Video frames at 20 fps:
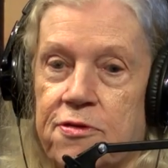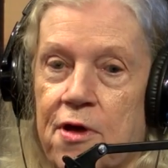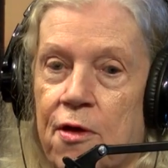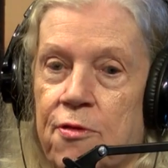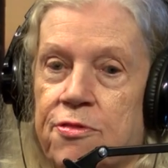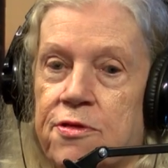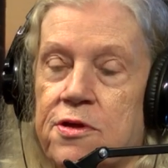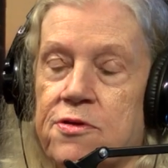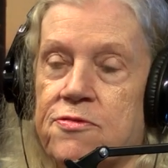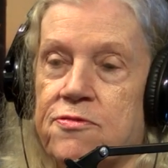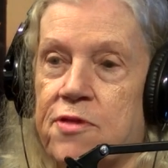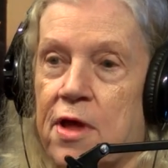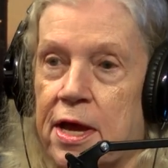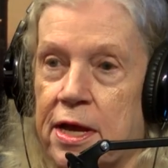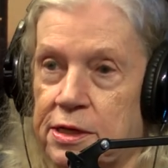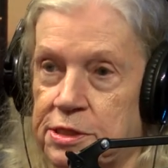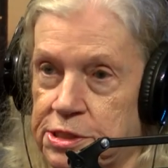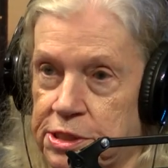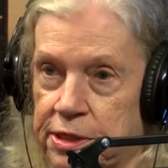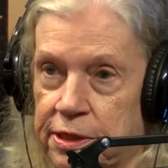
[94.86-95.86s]
Southeast
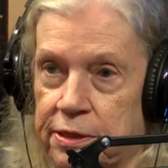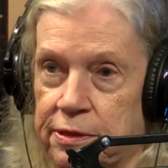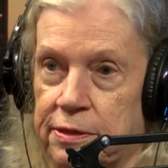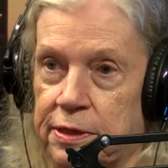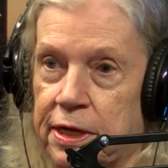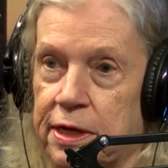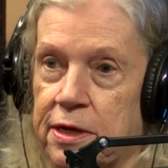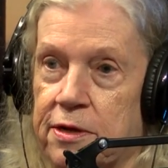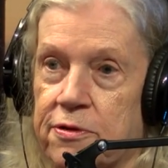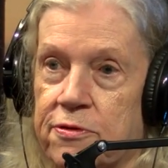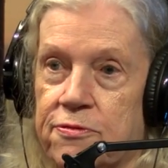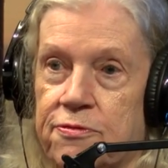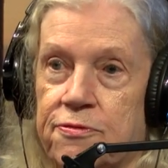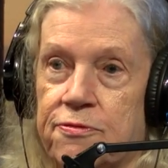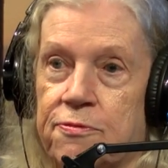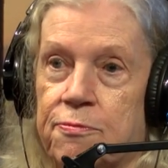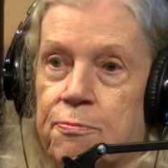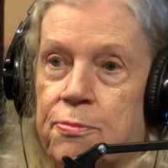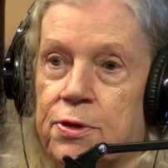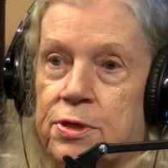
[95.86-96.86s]
Asia
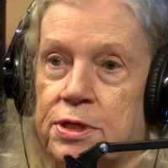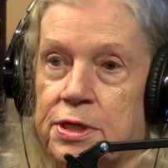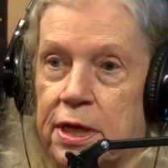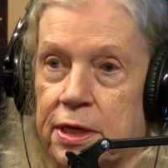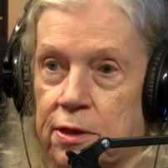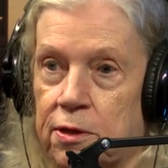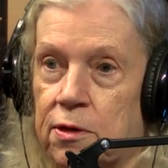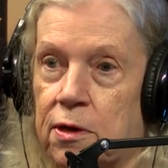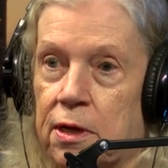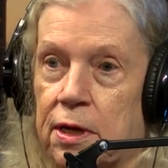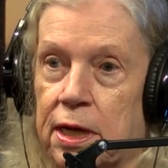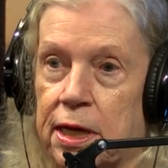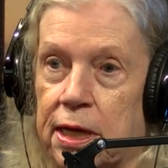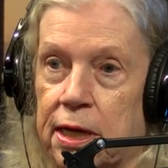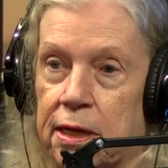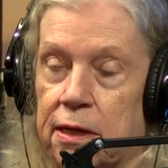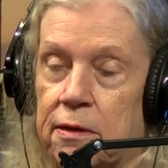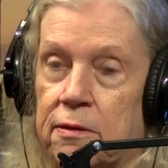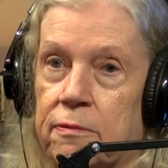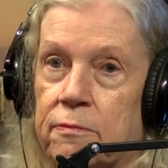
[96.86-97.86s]
is
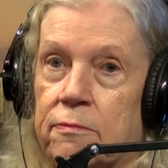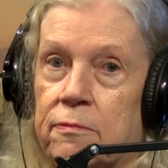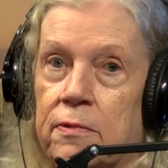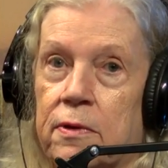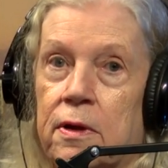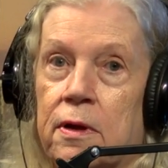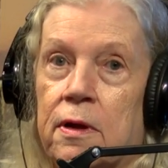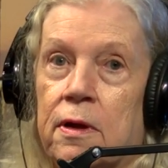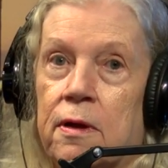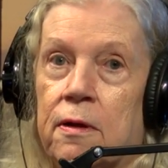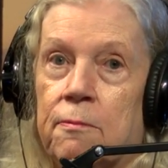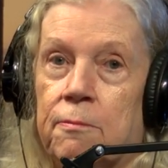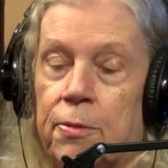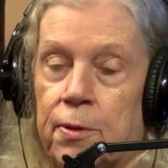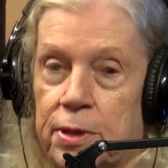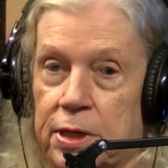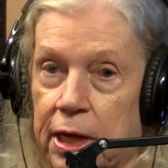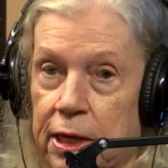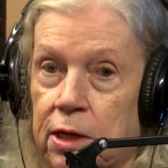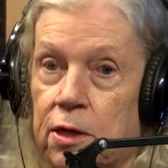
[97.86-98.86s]
particularly
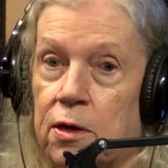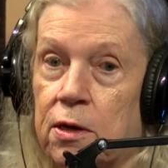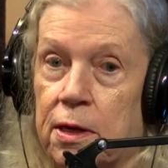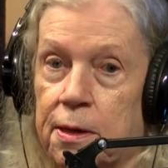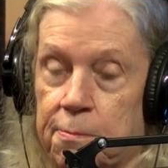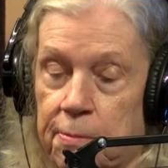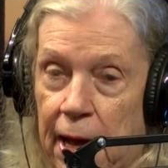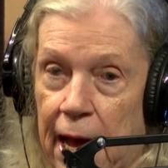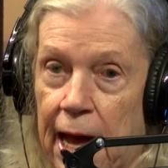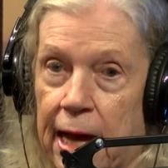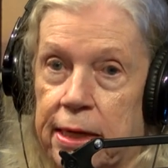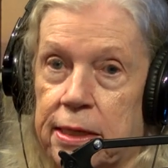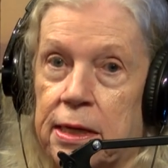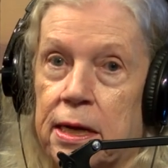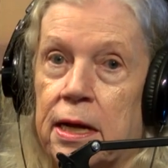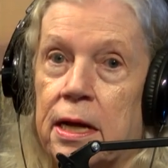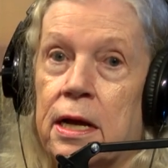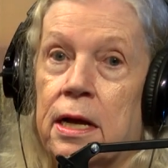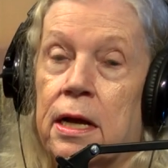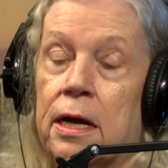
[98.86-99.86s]
particularly bad.